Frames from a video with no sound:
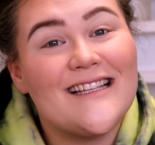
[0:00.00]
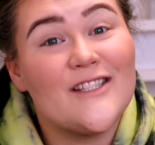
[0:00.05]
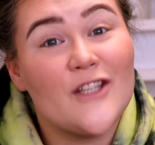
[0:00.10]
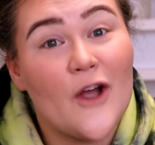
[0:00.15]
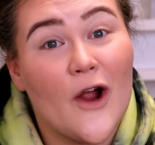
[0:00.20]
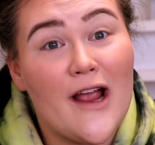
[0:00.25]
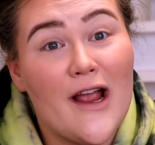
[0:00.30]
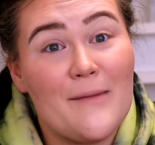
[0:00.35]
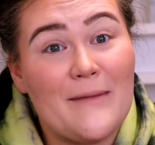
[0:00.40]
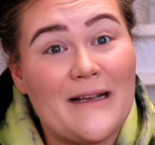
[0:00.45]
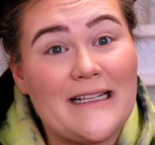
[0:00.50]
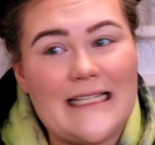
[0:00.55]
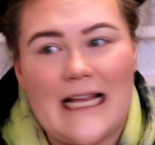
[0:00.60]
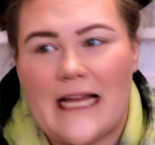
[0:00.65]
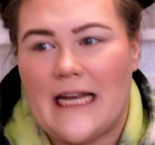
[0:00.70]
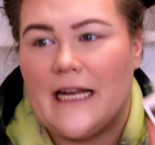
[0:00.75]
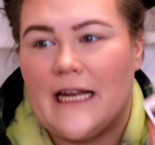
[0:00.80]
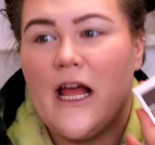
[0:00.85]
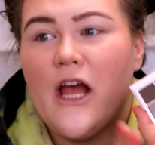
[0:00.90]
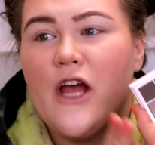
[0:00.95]
sorry, I'm
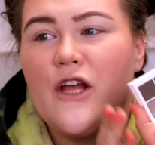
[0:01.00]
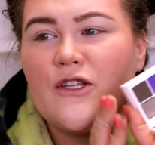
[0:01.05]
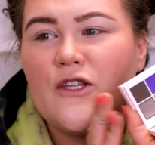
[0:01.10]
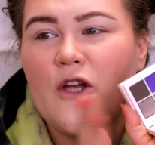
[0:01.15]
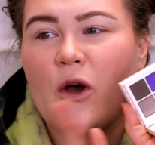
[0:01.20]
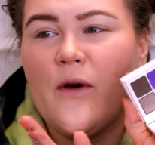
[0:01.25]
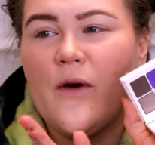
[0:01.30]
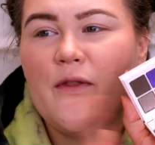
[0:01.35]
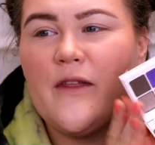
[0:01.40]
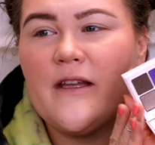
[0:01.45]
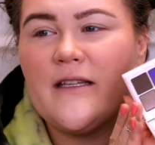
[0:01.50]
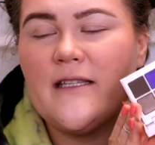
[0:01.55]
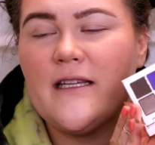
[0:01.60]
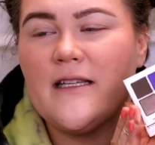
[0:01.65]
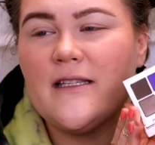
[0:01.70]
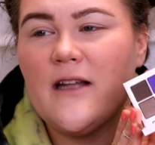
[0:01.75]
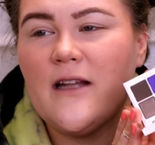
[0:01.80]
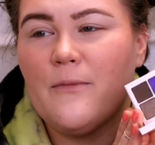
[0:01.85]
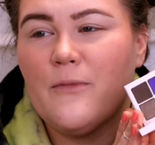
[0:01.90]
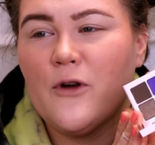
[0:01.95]
excited. So this
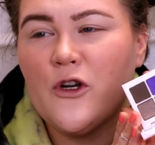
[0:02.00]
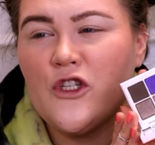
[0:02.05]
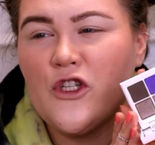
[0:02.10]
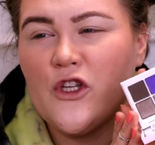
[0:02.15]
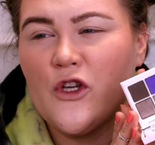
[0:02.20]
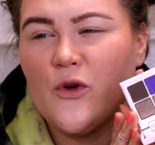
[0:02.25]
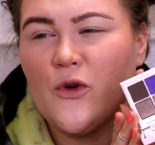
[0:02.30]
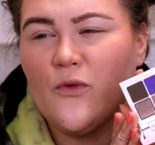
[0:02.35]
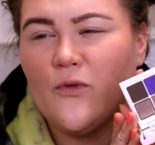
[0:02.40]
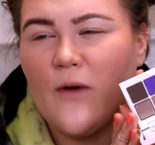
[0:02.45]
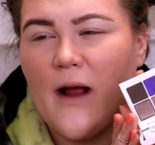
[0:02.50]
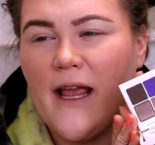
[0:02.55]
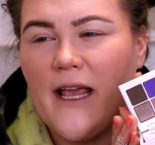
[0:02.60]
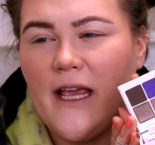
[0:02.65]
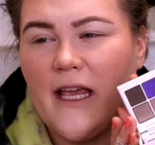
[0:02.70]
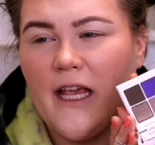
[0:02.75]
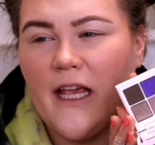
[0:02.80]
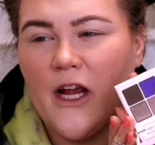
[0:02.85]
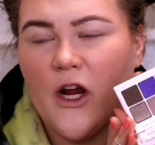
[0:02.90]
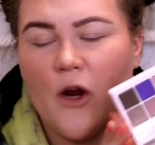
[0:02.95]
is number two right
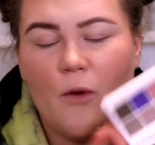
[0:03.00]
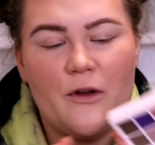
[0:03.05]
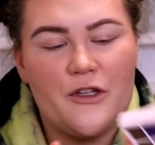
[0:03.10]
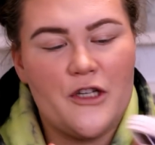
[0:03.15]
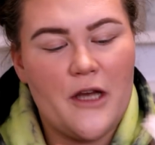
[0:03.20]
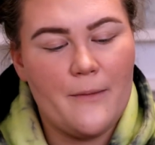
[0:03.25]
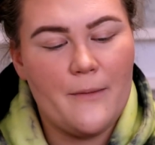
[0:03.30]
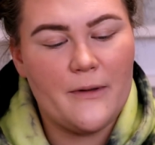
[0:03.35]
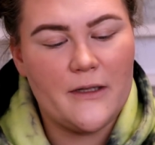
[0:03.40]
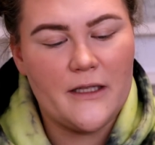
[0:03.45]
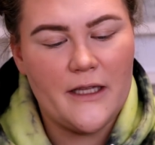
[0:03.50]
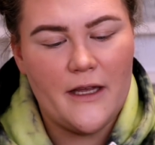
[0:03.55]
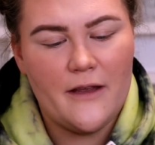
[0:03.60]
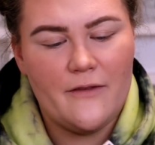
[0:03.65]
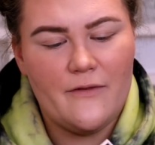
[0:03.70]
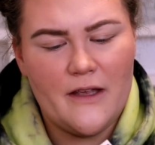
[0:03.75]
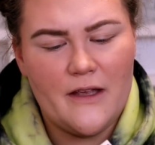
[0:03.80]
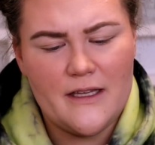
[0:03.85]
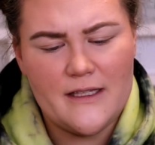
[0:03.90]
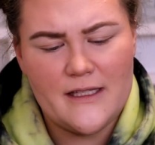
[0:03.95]
here, which I
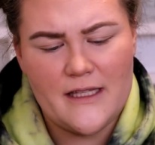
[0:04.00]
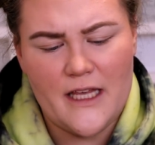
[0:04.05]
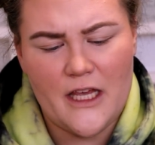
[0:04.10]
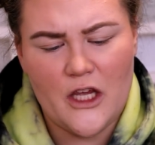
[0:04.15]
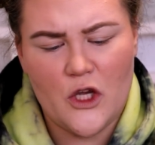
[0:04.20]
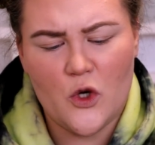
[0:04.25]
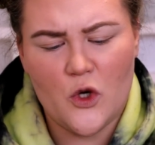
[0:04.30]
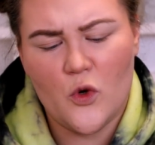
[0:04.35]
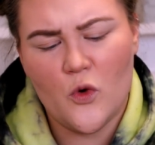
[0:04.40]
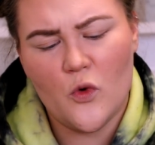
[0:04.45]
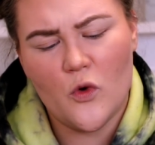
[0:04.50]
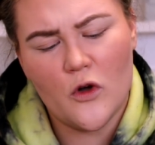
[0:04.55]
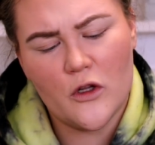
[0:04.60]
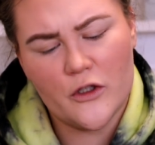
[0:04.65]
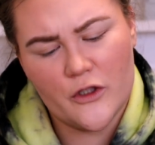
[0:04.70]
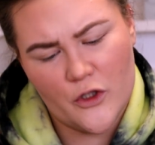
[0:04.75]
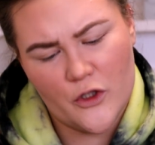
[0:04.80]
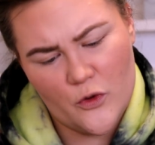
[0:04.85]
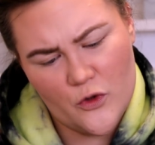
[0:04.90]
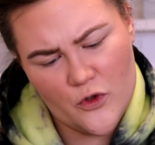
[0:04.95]
believe is the cool
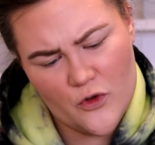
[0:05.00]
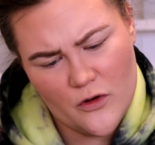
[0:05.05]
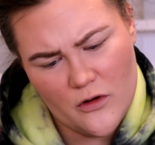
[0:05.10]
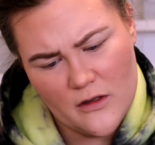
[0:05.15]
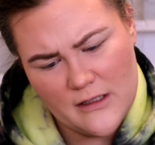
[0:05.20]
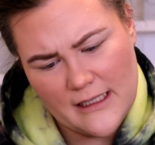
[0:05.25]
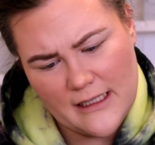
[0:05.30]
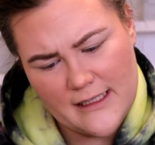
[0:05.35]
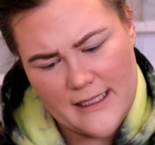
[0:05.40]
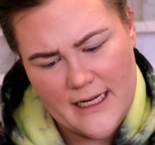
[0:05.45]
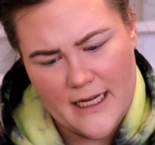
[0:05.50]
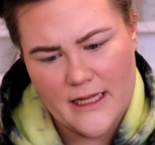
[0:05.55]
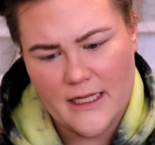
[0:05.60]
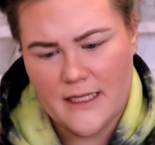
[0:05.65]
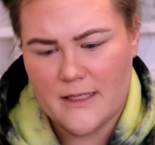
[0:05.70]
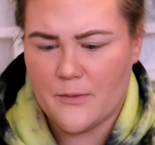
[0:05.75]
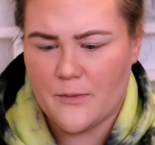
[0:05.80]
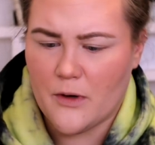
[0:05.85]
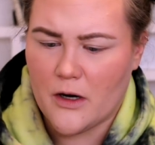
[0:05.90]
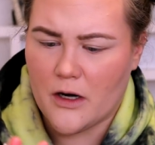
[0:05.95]
neutrals. Let's take
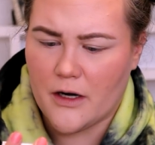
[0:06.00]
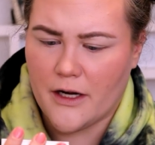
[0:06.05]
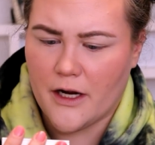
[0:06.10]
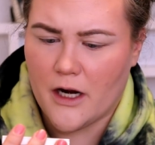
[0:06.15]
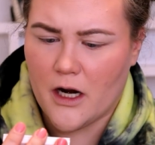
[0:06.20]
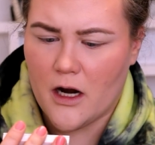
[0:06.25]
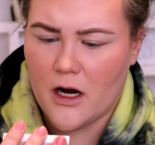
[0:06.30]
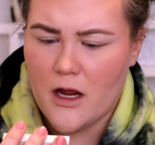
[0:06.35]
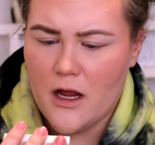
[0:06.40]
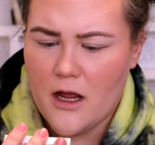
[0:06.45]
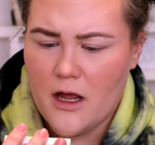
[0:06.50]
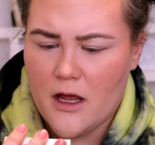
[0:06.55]
these apart here.